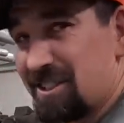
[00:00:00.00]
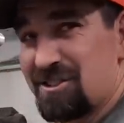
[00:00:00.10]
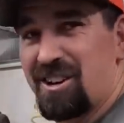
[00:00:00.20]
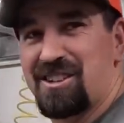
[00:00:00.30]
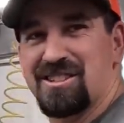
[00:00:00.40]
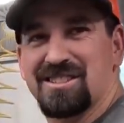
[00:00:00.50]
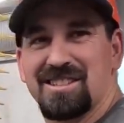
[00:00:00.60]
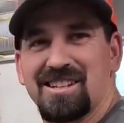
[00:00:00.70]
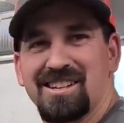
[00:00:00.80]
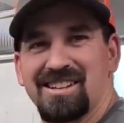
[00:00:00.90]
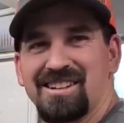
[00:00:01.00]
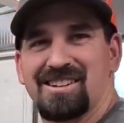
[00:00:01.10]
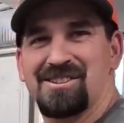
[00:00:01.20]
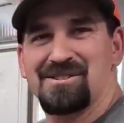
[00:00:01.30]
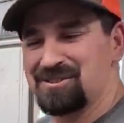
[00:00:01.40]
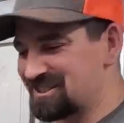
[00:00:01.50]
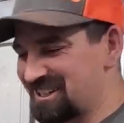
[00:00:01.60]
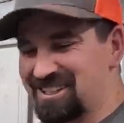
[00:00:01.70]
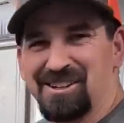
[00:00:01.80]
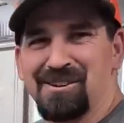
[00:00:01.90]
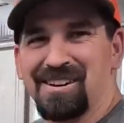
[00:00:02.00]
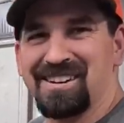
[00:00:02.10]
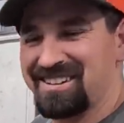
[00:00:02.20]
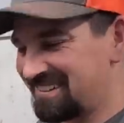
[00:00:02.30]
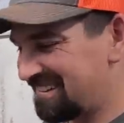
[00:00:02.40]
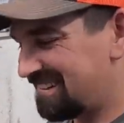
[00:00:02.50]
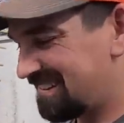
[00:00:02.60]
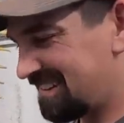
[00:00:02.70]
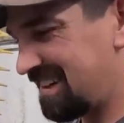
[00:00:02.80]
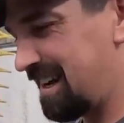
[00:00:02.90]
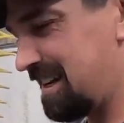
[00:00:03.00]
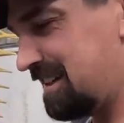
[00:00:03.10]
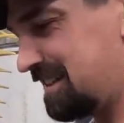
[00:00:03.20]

instructions? No. We're just gonna do it. Yeah. Okay.